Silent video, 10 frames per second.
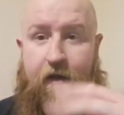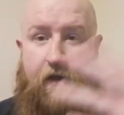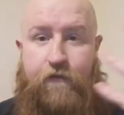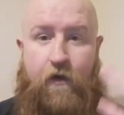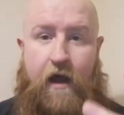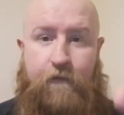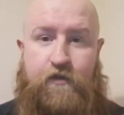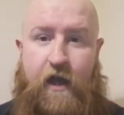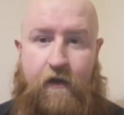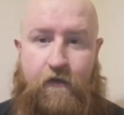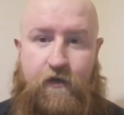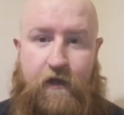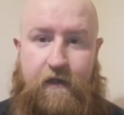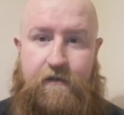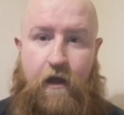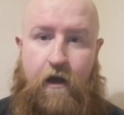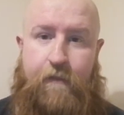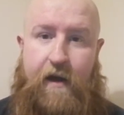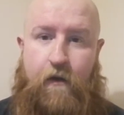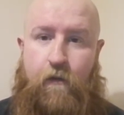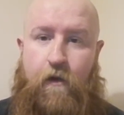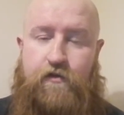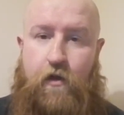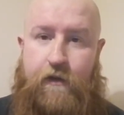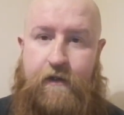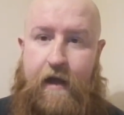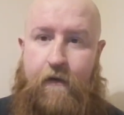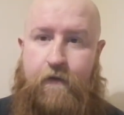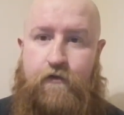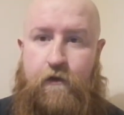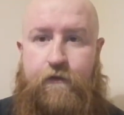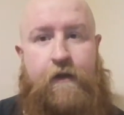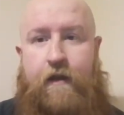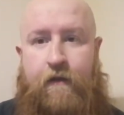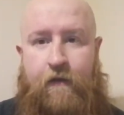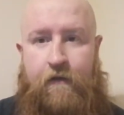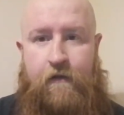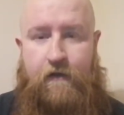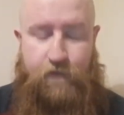I thought I'm chatting on to these lot about what's going down and stuff, and then it's